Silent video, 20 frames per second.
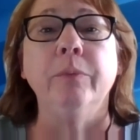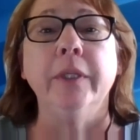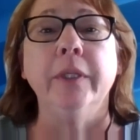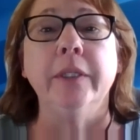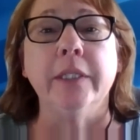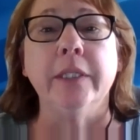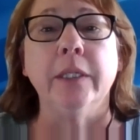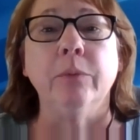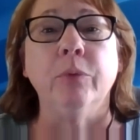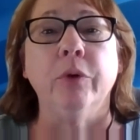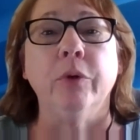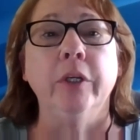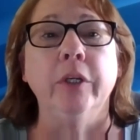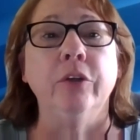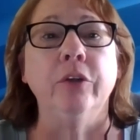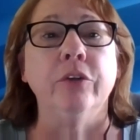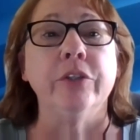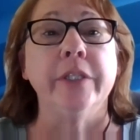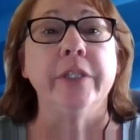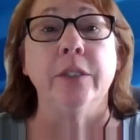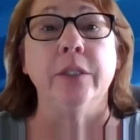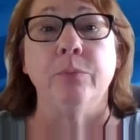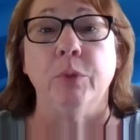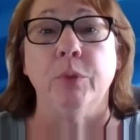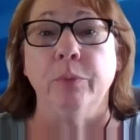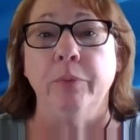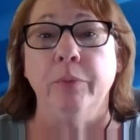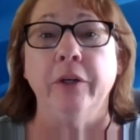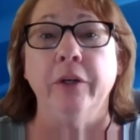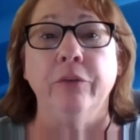the temporary nurse aides
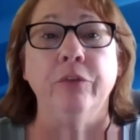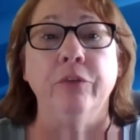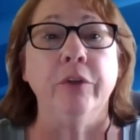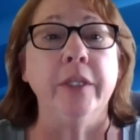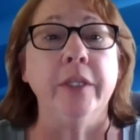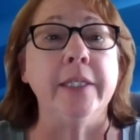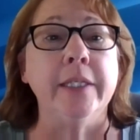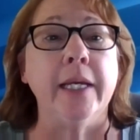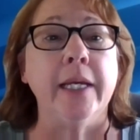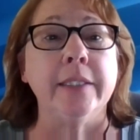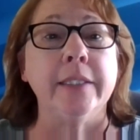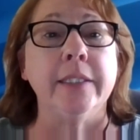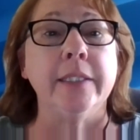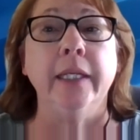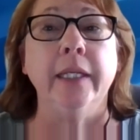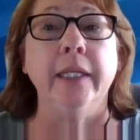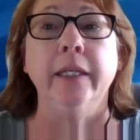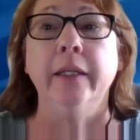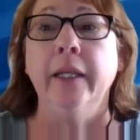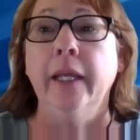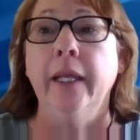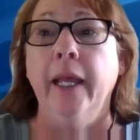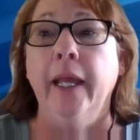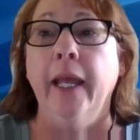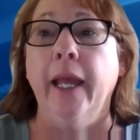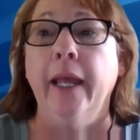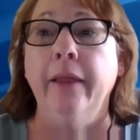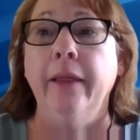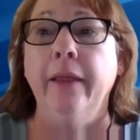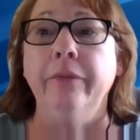prepare for the testing.
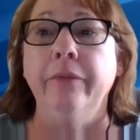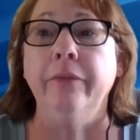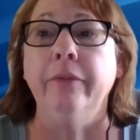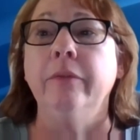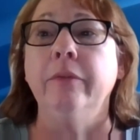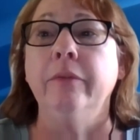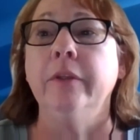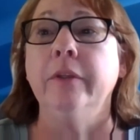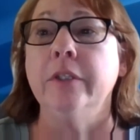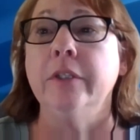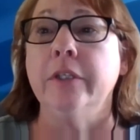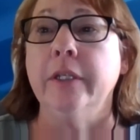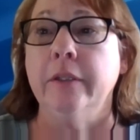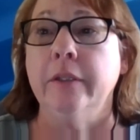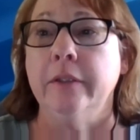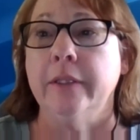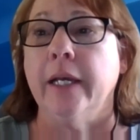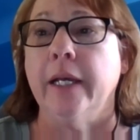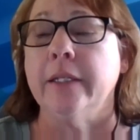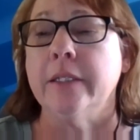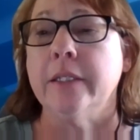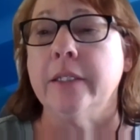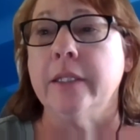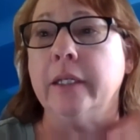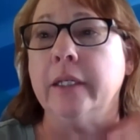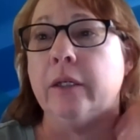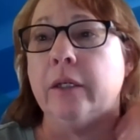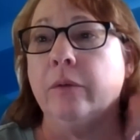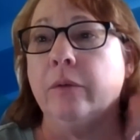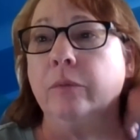And that's
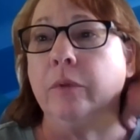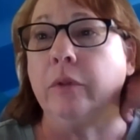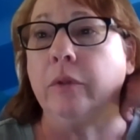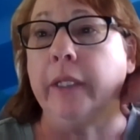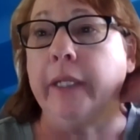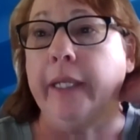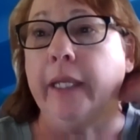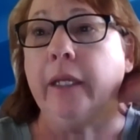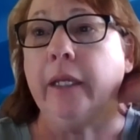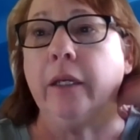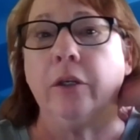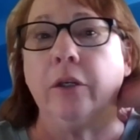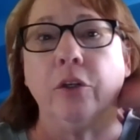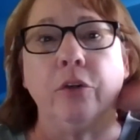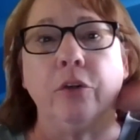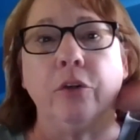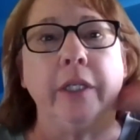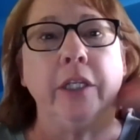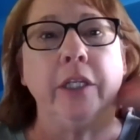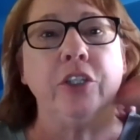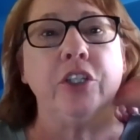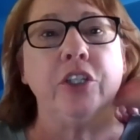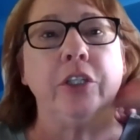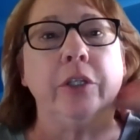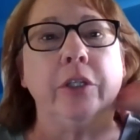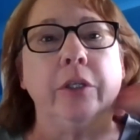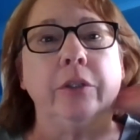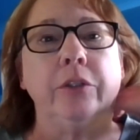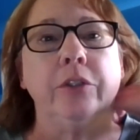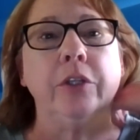the link,
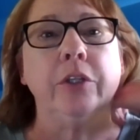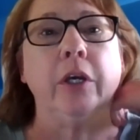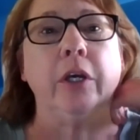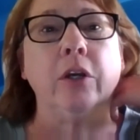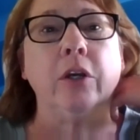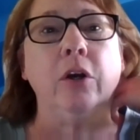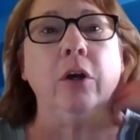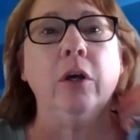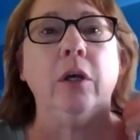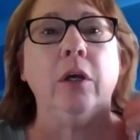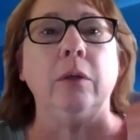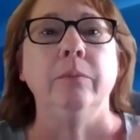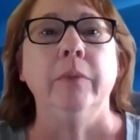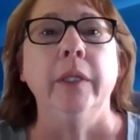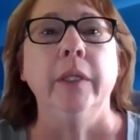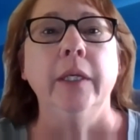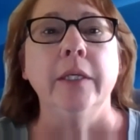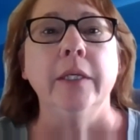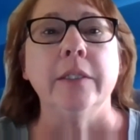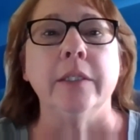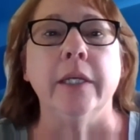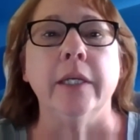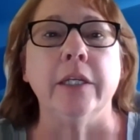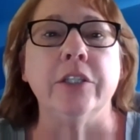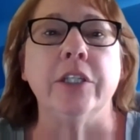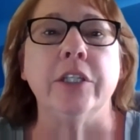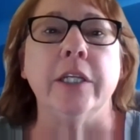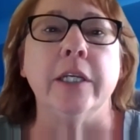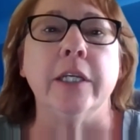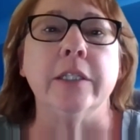
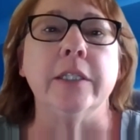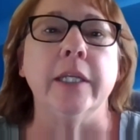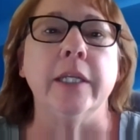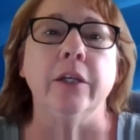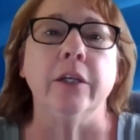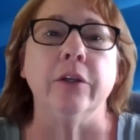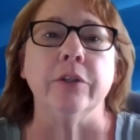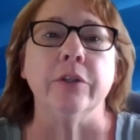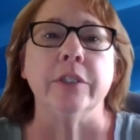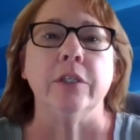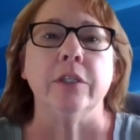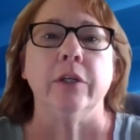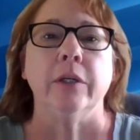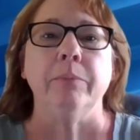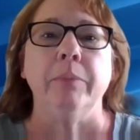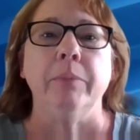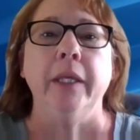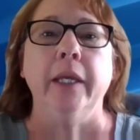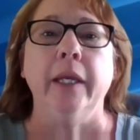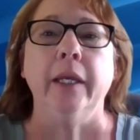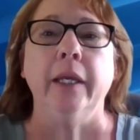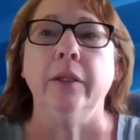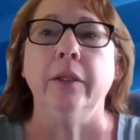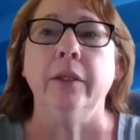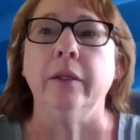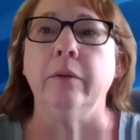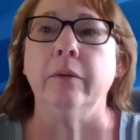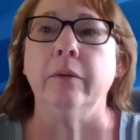credentia.com/testtakers.pa that